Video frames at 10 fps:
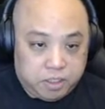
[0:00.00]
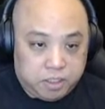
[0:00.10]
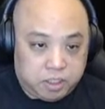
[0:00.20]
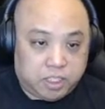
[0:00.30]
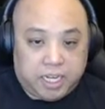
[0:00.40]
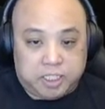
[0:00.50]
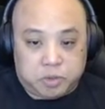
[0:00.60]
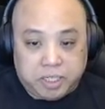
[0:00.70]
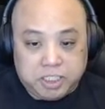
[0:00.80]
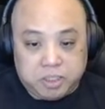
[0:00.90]
So the
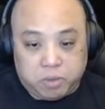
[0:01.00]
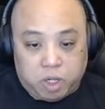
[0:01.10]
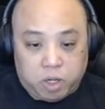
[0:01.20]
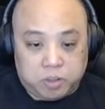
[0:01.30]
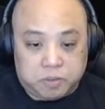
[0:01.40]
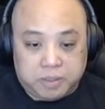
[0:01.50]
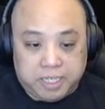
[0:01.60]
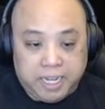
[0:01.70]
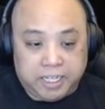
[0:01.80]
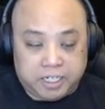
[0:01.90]
hydration will always be
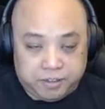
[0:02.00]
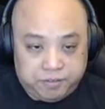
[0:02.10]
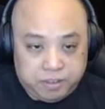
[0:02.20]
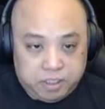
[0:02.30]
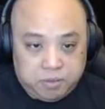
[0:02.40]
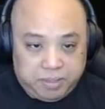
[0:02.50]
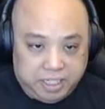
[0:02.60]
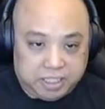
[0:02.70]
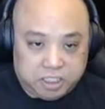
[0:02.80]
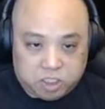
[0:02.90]
negative
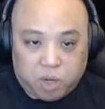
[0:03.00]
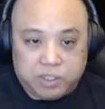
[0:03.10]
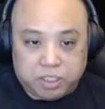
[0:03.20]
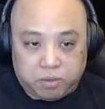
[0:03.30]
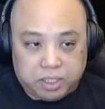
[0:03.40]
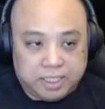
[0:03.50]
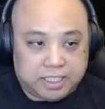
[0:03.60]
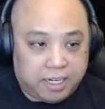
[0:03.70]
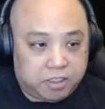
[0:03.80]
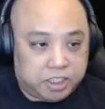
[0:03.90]
because it's always going to release
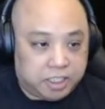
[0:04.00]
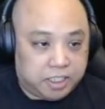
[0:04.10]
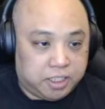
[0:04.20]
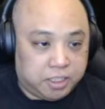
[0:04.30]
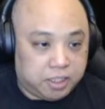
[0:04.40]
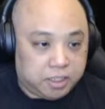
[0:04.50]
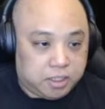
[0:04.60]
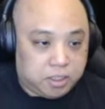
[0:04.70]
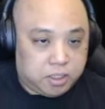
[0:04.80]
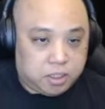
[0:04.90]
energy
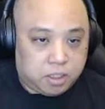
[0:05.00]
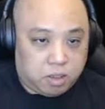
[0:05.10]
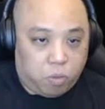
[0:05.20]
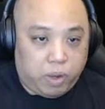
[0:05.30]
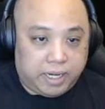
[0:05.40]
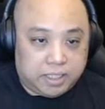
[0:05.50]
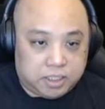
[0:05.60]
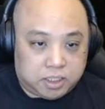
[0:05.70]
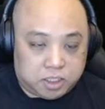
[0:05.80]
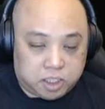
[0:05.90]
when it's
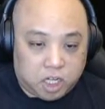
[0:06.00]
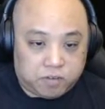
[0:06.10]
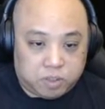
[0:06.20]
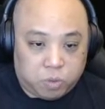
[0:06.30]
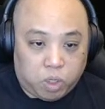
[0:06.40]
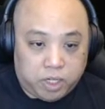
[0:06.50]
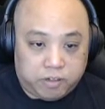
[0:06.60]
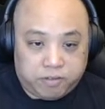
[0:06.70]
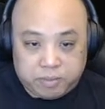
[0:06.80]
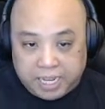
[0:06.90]
dissolved in water
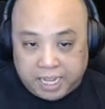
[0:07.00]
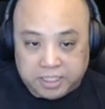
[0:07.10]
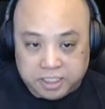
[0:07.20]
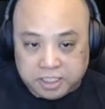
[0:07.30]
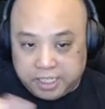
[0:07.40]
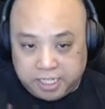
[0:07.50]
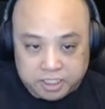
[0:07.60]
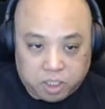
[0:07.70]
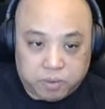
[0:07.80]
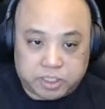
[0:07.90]
from gaseous state. It's
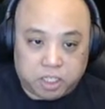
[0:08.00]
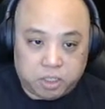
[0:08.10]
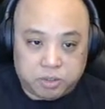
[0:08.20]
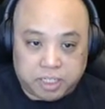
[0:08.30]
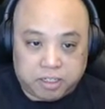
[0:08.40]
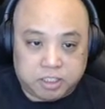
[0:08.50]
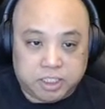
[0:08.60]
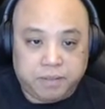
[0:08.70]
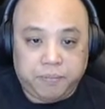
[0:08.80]
always going to lose energy.